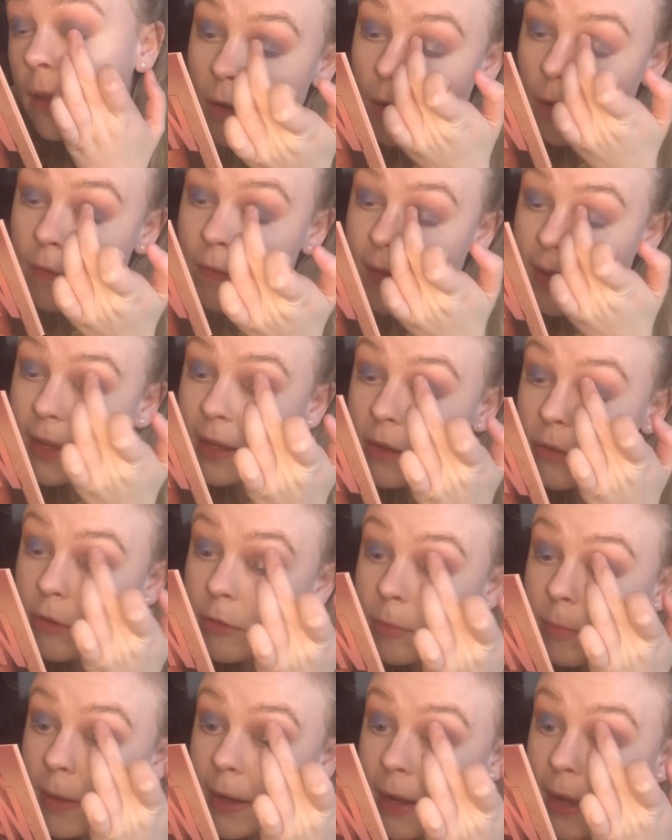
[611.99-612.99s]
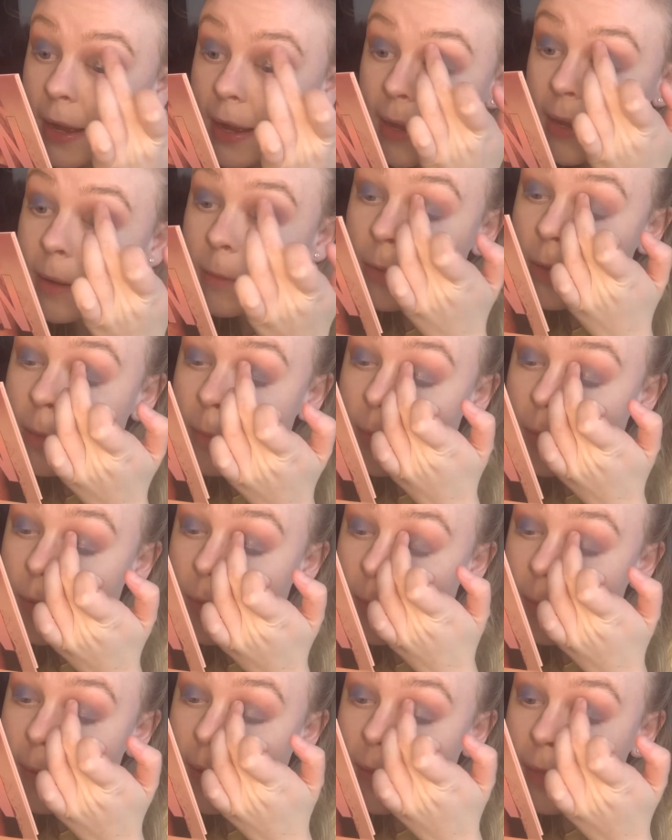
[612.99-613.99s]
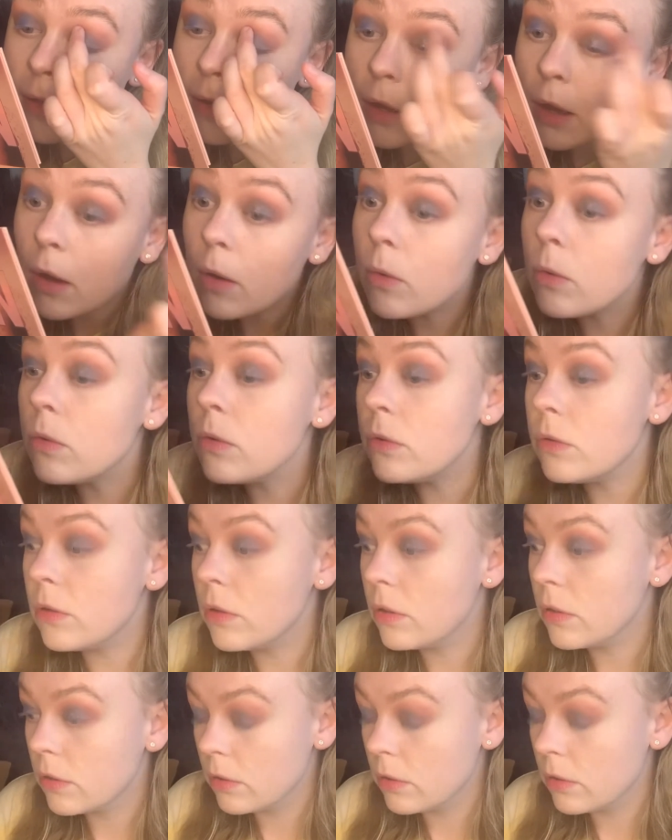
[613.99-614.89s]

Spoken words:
on the inner of my eye, I'm going to put a bit of the gold.